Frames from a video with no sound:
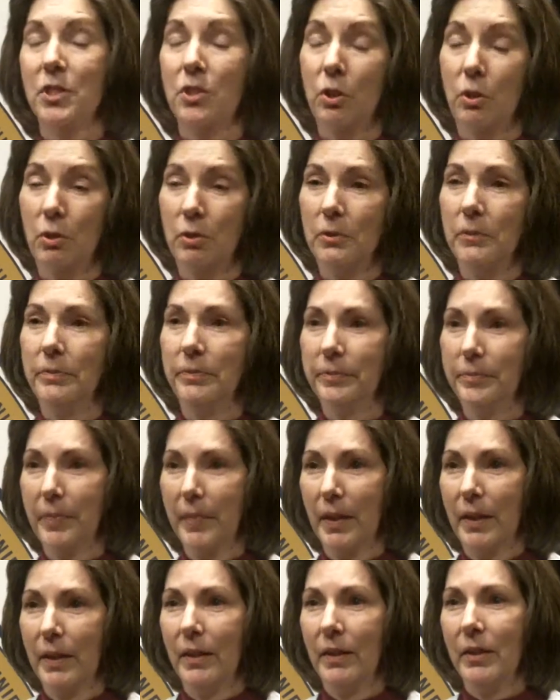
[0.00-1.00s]
so,
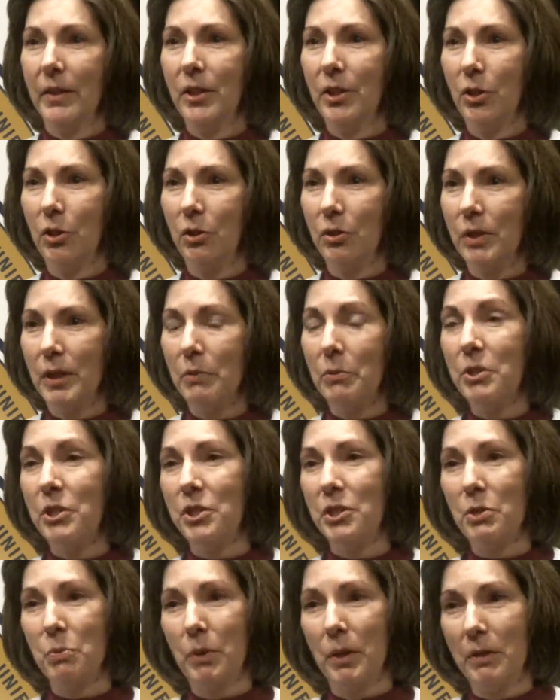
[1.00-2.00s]
you know, it was
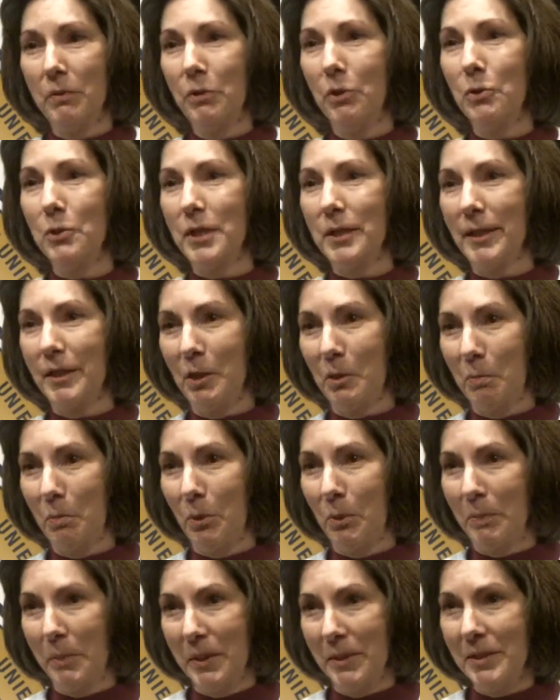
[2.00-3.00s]
just one of those little
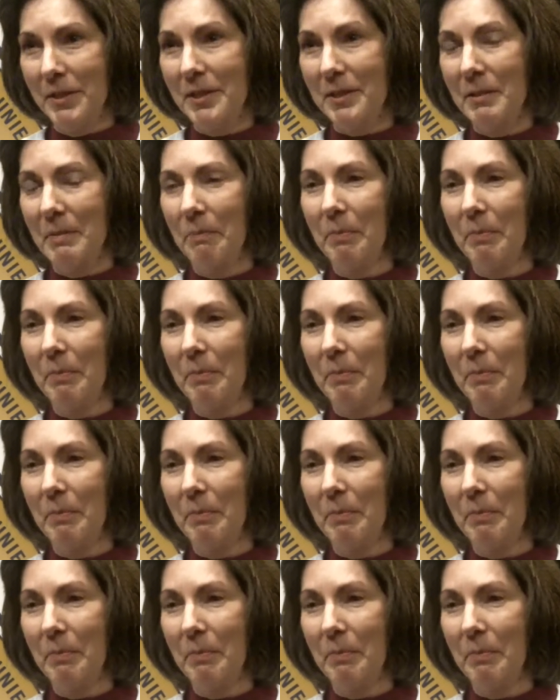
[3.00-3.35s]
moments,